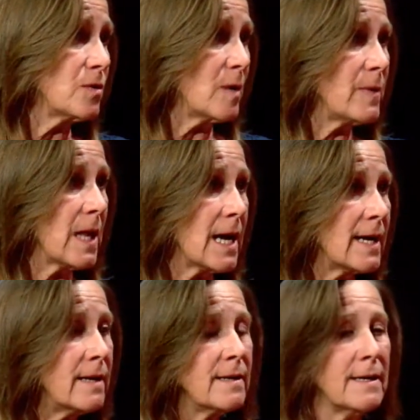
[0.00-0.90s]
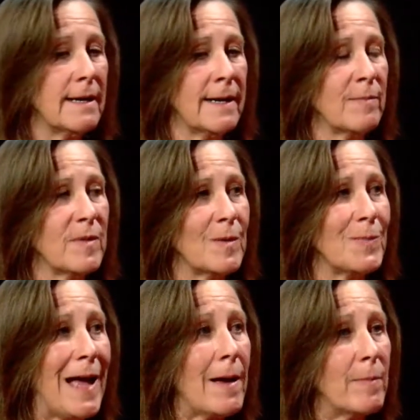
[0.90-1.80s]
to apply.
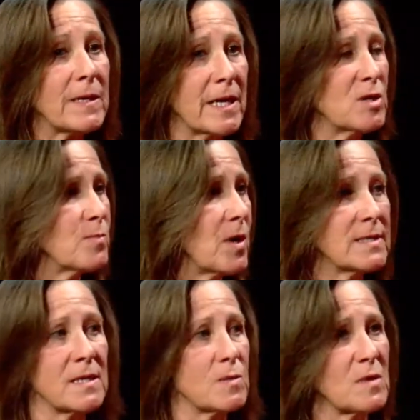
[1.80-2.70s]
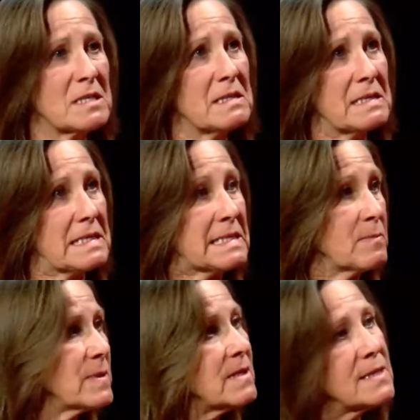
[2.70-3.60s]
The application process wasn't the
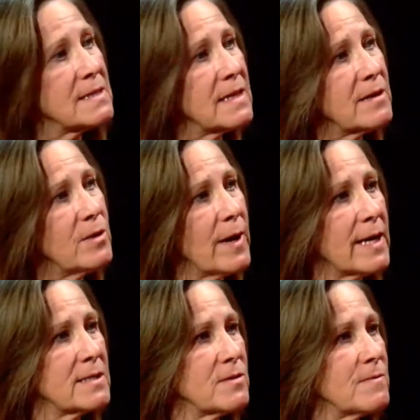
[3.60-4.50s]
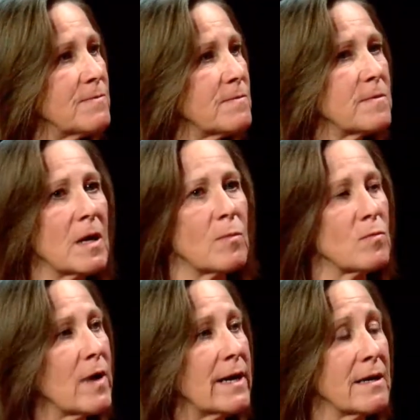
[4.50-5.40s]
simplest thing. You had to
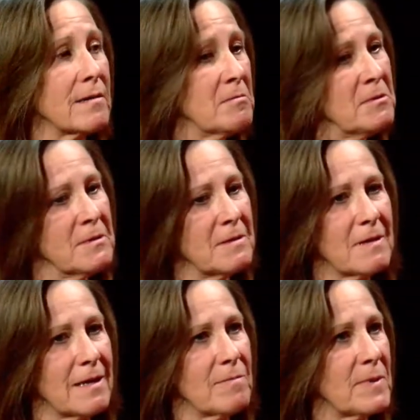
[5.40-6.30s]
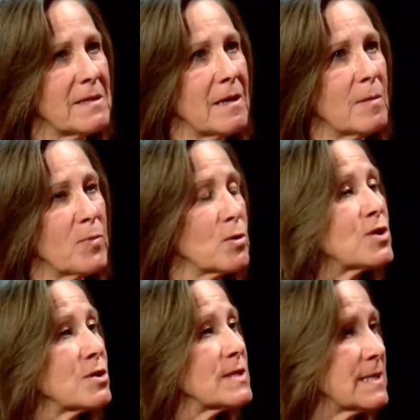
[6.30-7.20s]
write a
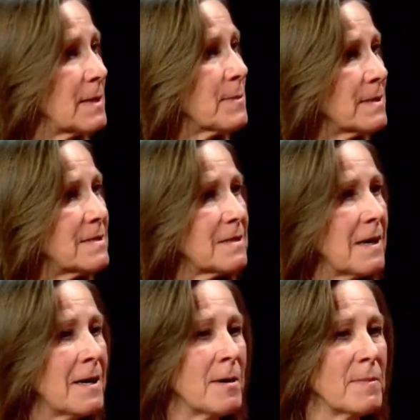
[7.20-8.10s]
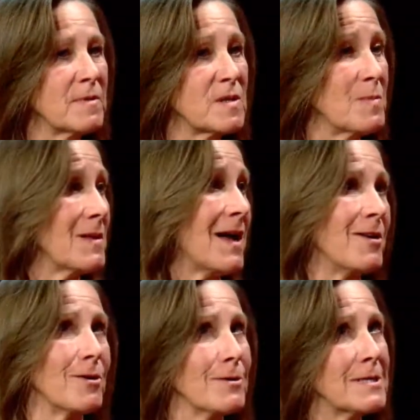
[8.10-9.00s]
personal statement, supply
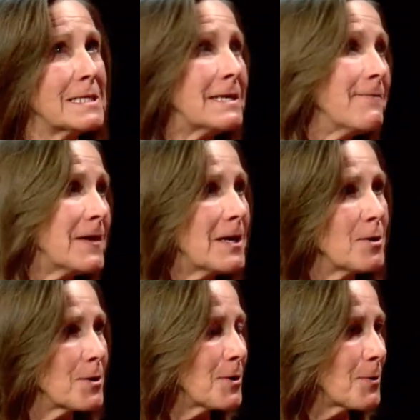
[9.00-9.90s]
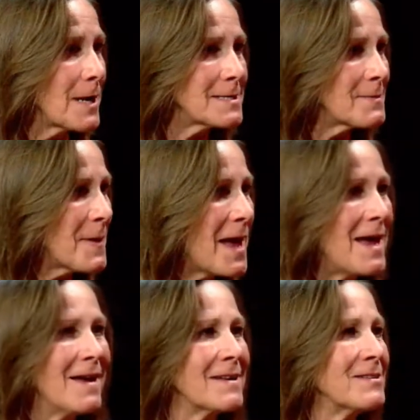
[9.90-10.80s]
your CV or your
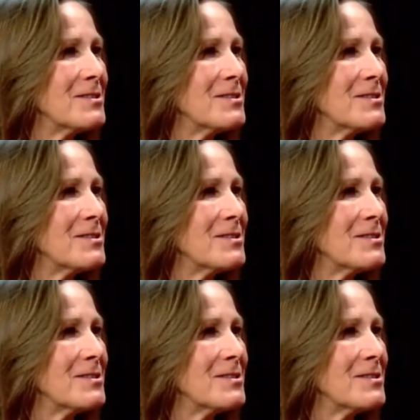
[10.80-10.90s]
resume, and